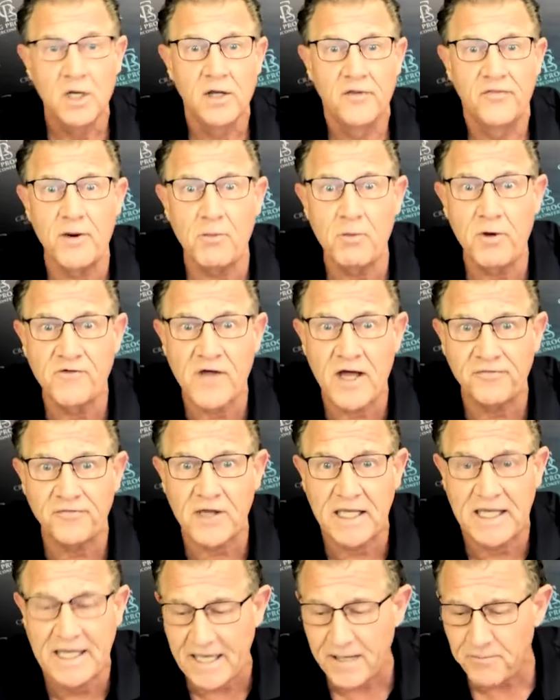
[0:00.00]
Then we've got the
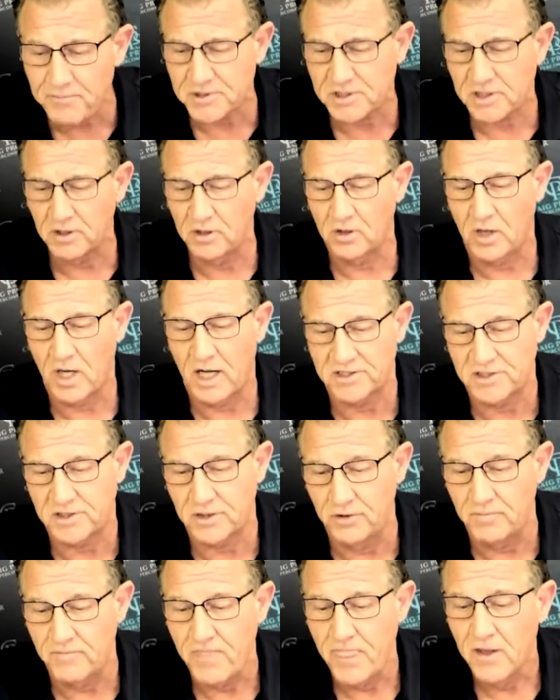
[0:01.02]
Gibson
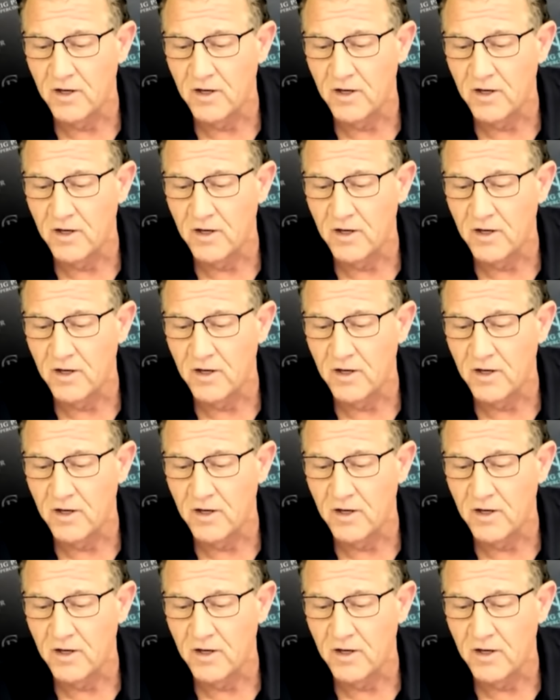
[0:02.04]
lawsuit,